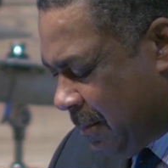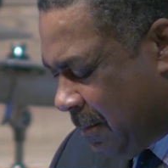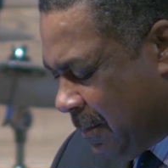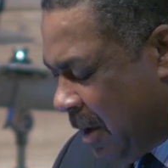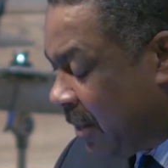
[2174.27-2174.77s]

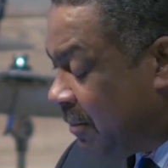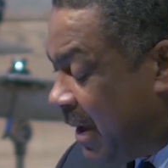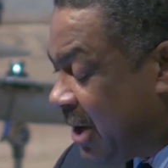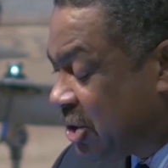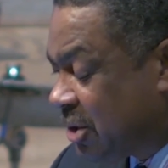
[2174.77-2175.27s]
Nor the
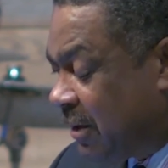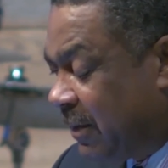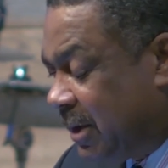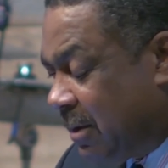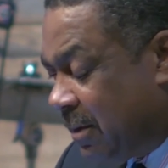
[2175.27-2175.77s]
measure of the,
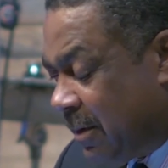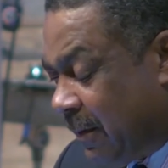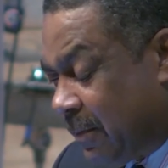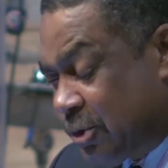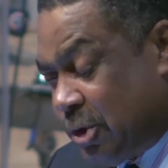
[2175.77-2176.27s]

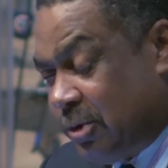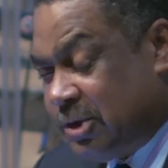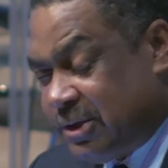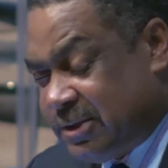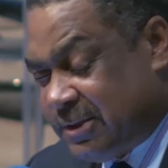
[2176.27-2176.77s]
of the
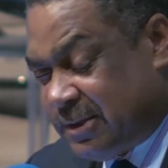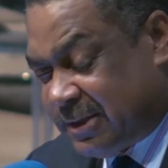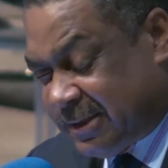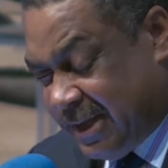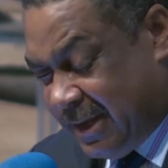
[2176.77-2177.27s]
church's
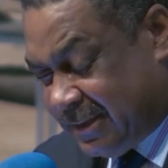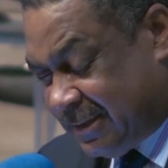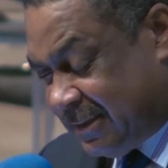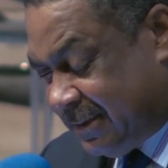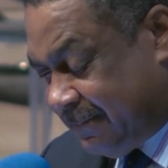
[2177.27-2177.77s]
success.